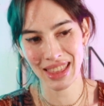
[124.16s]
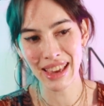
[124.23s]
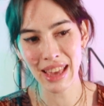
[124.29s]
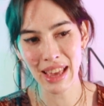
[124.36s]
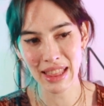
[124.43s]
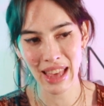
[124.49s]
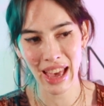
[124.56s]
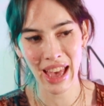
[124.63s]

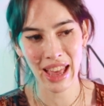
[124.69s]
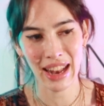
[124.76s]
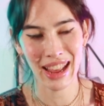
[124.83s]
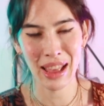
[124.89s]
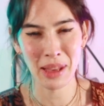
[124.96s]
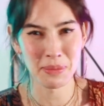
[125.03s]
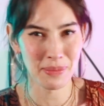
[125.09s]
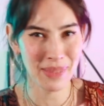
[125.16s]
thinking that,
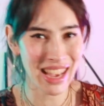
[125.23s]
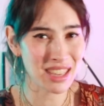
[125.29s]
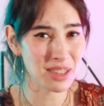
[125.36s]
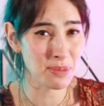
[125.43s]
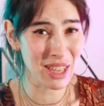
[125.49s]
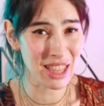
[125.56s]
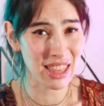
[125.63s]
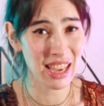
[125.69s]
it
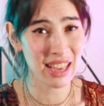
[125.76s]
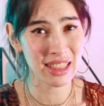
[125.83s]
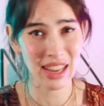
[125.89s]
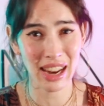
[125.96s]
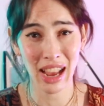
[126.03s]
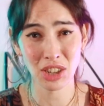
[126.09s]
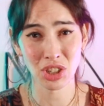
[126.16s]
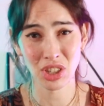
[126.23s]
makes me think
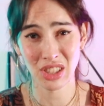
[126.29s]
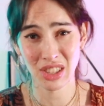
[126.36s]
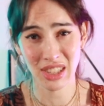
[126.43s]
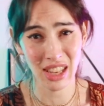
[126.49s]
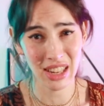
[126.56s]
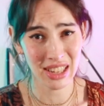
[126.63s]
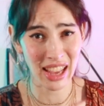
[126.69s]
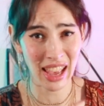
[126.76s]
that I should
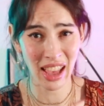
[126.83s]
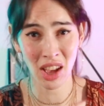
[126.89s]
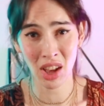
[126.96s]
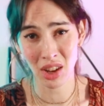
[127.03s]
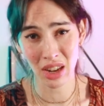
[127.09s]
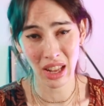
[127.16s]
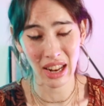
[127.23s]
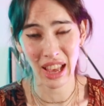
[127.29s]
sit
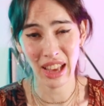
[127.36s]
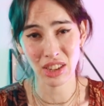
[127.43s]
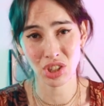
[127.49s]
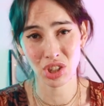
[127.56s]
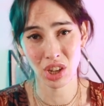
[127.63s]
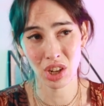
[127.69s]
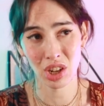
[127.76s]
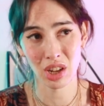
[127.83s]
down and I
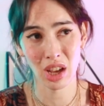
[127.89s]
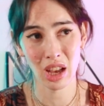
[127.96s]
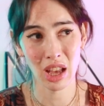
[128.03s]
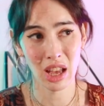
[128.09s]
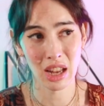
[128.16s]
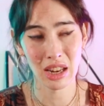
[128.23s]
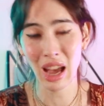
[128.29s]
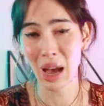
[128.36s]
should
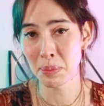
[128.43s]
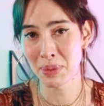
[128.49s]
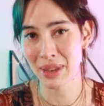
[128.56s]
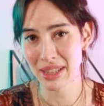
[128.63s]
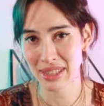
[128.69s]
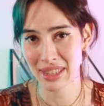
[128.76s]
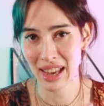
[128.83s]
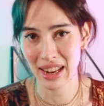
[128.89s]
uh, not
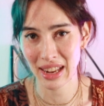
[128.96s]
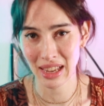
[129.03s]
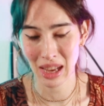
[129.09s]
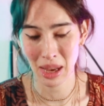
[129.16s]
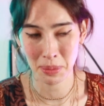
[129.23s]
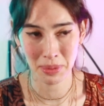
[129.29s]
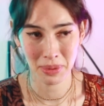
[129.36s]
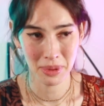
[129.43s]
pee standing
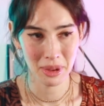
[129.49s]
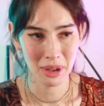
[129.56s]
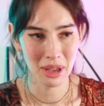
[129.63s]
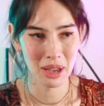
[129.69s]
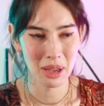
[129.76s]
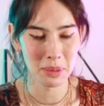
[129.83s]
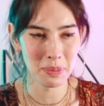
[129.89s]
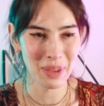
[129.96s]
up.
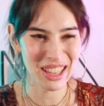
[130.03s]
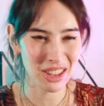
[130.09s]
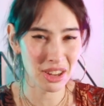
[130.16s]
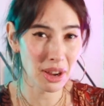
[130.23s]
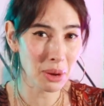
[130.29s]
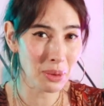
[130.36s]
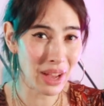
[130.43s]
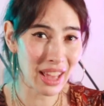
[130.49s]
But you
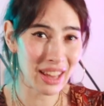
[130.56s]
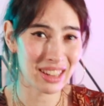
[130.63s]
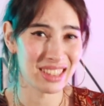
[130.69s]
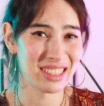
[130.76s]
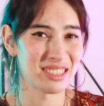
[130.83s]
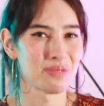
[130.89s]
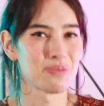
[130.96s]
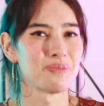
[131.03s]
know what?
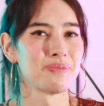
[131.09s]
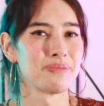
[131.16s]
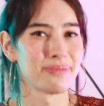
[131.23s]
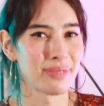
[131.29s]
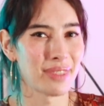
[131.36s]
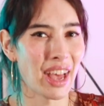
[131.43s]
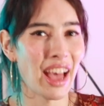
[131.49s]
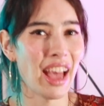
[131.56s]

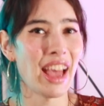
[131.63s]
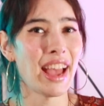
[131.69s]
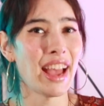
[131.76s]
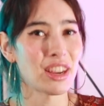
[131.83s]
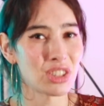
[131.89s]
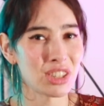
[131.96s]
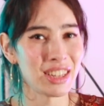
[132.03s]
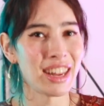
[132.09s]
I
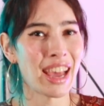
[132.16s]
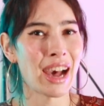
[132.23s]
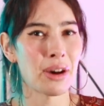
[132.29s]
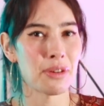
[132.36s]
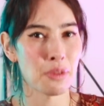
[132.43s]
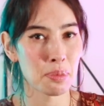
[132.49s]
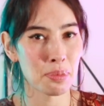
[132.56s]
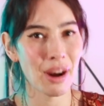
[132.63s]
actually now
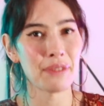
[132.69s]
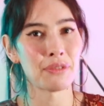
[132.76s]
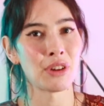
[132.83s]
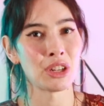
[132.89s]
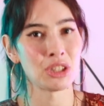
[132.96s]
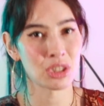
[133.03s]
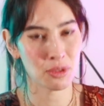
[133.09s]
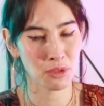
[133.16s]
have a
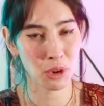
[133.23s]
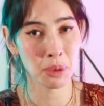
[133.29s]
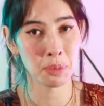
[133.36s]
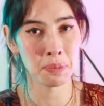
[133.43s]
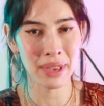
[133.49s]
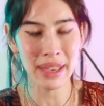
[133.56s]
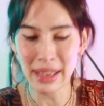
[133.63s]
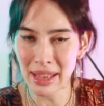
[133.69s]
preference
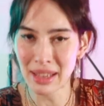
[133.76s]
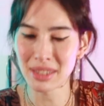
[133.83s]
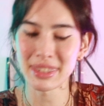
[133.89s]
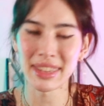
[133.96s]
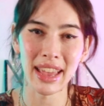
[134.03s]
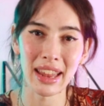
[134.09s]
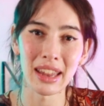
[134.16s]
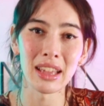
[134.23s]
for peeing
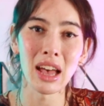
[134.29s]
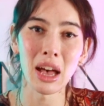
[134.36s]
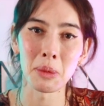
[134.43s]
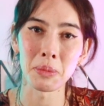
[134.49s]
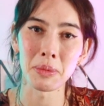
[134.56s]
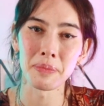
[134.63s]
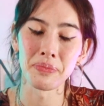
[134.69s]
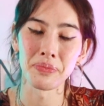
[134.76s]
standing
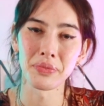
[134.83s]
up